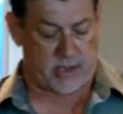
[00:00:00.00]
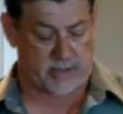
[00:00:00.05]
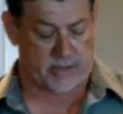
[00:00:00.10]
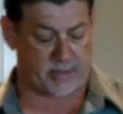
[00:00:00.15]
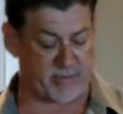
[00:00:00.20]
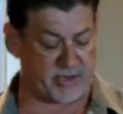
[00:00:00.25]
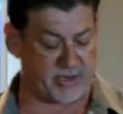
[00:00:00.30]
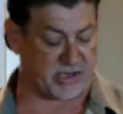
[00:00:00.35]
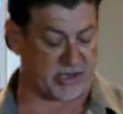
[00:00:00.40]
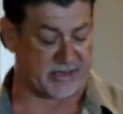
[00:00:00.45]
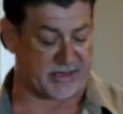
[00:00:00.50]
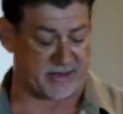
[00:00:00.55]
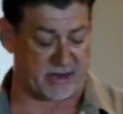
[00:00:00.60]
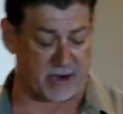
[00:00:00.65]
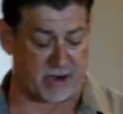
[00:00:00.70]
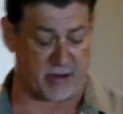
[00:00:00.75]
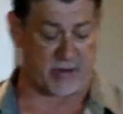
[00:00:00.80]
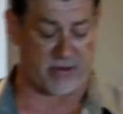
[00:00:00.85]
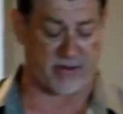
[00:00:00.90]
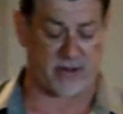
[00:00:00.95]
let me just
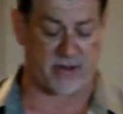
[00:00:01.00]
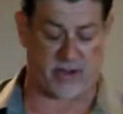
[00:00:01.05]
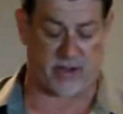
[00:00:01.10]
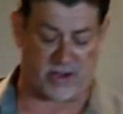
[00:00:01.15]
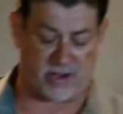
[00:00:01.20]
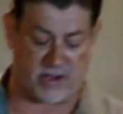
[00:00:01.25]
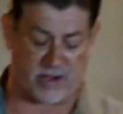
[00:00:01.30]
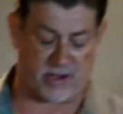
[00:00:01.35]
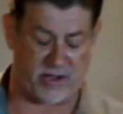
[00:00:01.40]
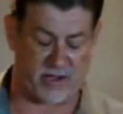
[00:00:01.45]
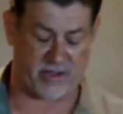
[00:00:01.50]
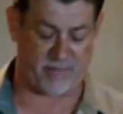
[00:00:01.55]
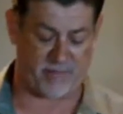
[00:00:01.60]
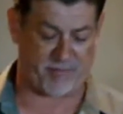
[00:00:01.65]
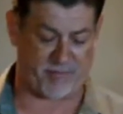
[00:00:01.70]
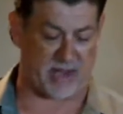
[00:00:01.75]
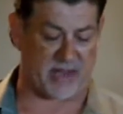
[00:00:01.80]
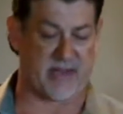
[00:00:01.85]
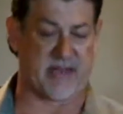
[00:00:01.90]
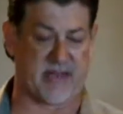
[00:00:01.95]
start uh,
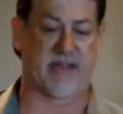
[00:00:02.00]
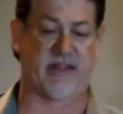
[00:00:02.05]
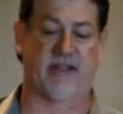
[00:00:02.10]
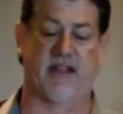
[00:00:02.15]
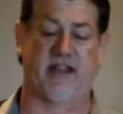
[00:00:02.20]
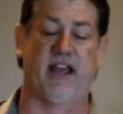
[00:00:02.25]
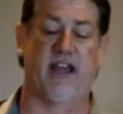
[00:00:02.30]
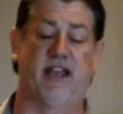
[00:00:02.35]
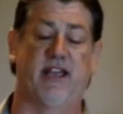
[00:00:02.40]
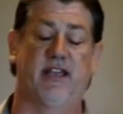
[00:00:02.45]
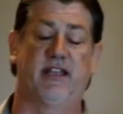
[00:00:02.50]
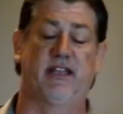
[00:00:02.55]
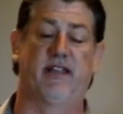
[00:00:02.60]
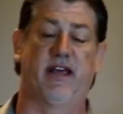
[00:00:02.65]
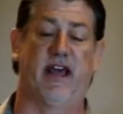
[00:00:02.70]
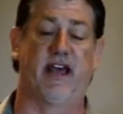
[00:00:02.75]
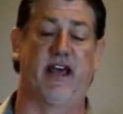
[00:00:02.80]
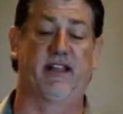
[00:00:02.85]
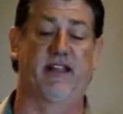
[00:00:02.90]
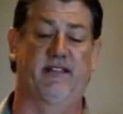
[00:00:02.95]
by saying
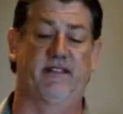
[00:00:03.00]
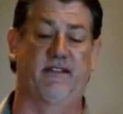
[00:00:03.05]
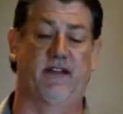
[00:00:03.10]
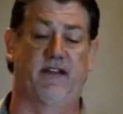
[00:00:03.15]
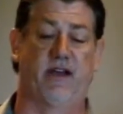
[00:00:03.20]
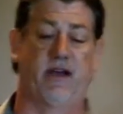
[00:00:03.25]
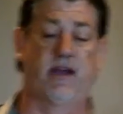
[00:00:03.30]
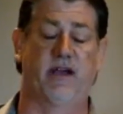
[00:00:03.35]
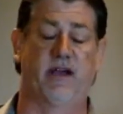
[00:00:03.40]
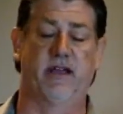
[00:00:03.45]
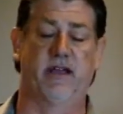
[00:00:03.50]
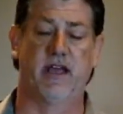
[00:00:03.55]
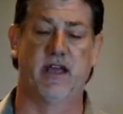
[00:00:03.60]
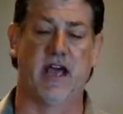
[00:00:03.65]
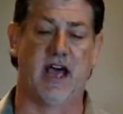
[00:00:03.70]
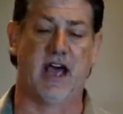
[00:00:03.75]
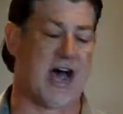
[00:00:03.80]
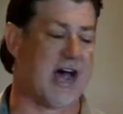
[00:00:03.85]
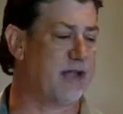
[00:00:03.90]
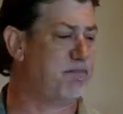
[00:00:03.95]
that uh,
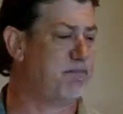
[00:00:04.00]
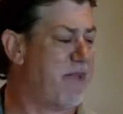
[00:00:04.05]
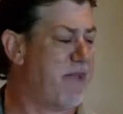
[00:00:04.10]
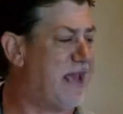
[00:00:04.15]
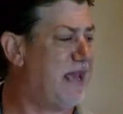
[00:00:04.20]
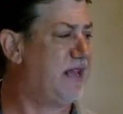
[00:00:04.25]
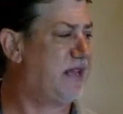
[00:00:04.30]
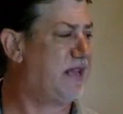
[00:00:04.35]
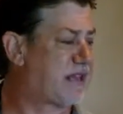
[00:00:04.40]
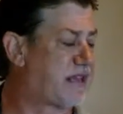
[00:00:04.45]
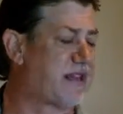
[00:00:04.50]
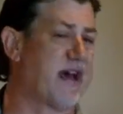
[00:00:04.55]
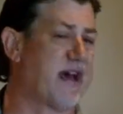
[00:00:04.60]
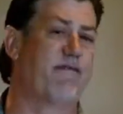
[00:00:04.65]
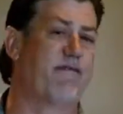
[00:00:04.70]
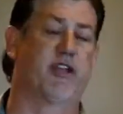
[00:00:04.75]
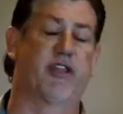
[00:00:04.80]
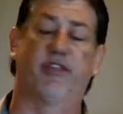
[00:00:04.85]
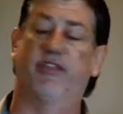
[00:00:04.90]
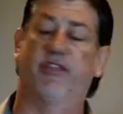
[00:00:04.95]
on May
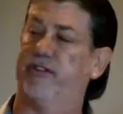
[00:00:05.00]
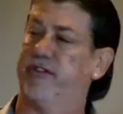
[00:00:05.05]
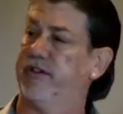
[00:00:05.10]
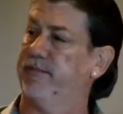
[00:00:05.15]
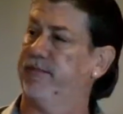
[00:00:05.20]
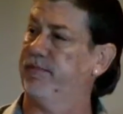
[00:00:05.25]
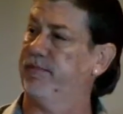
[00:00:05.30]
7th,